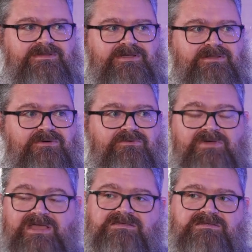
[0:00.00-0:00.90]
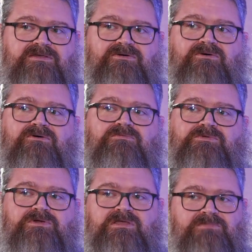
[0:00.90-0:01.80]
they still
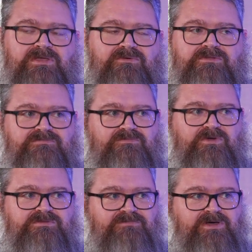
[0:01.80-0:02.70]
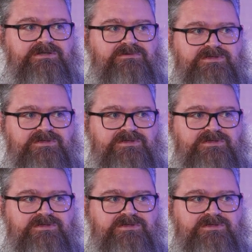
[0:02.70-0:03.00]
treat me with much